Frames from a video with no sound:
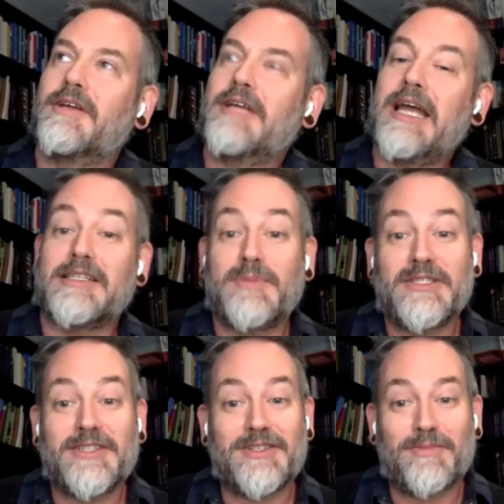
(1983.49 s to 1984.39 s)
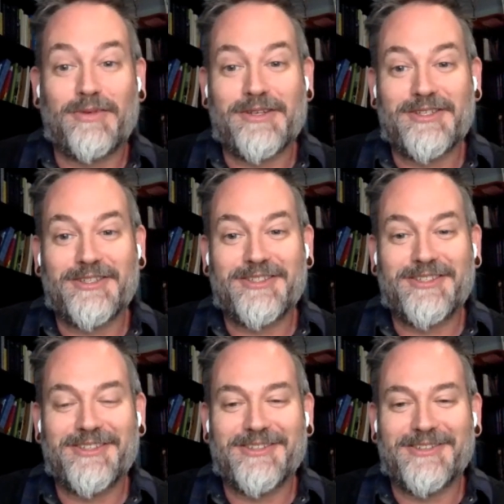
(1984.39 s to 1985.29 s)
Yeah, it's been such a pleasure
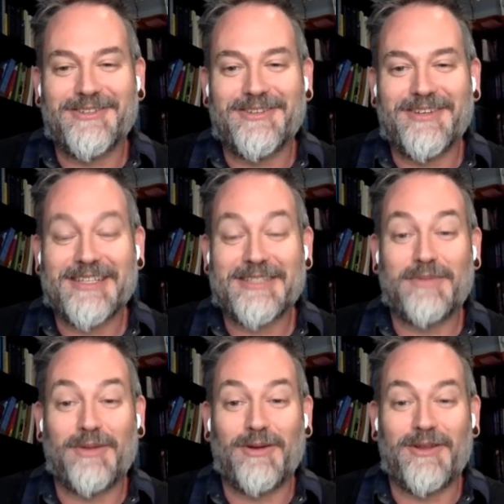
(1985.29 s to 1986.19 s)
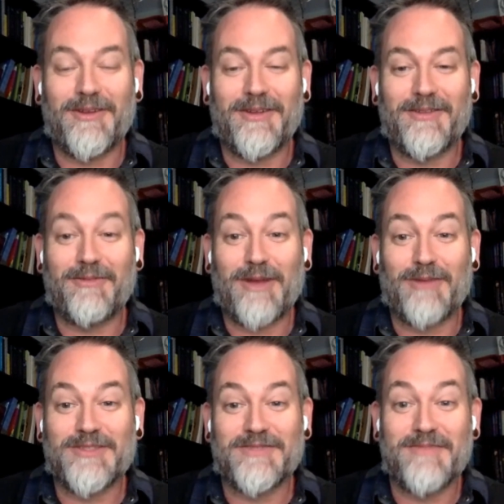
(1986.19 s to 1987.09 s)
to explore the
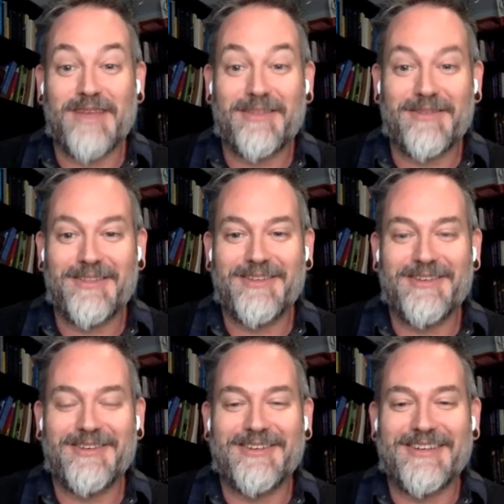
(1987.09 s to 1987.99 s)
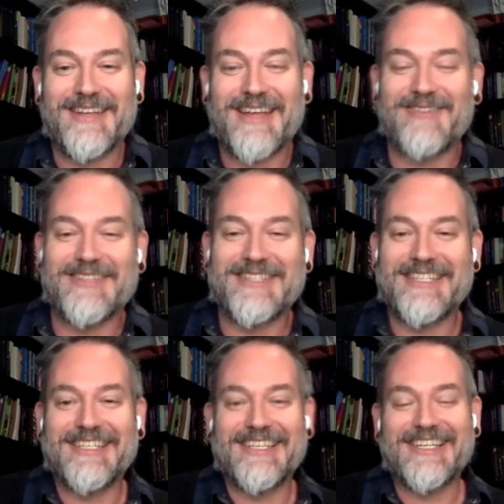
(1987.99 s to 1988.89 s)
realms of myth with you and with
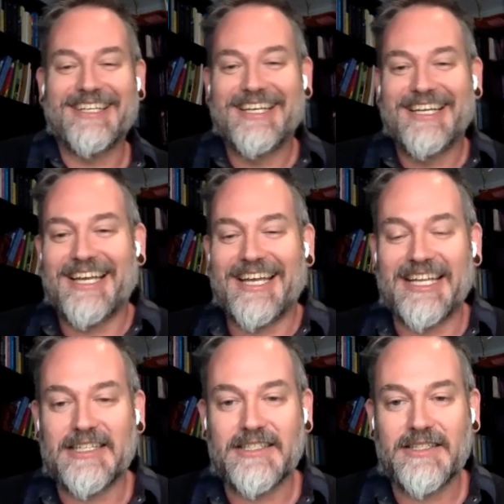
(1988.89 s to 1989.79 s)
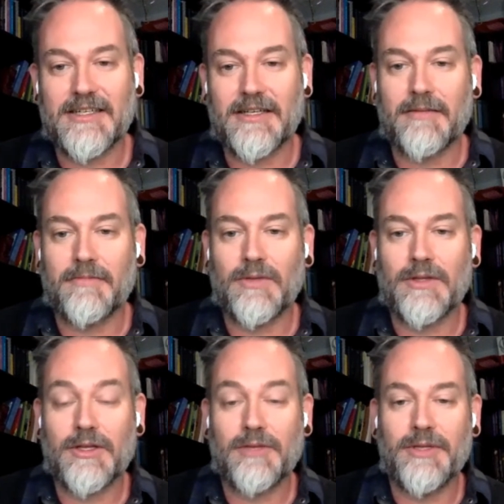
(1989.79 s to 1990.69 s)
Dia and with
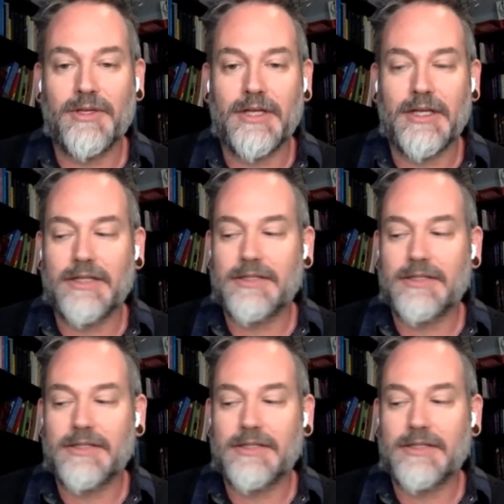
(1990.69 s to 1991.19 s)
the community.